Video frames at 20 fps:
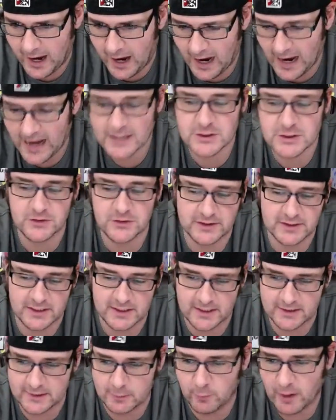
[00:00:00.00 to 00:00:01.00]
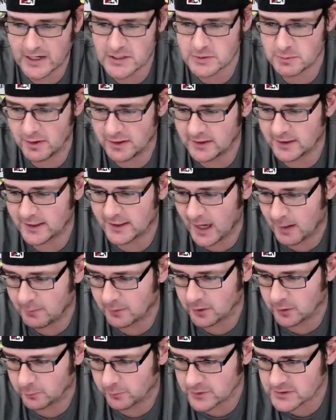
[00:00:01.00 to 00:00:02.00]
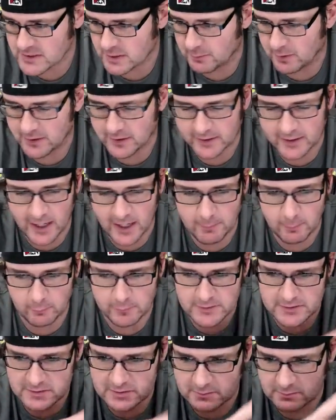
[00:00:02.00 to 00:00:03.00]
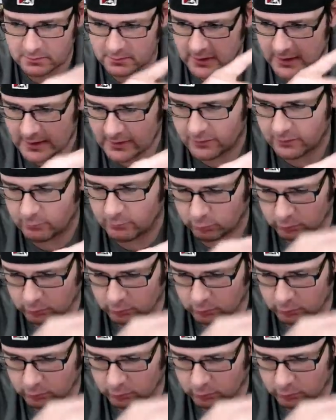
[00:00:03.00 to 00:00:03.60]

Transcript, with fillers: I actually think the kid that actually made the comment, or the person that made the comment, was he.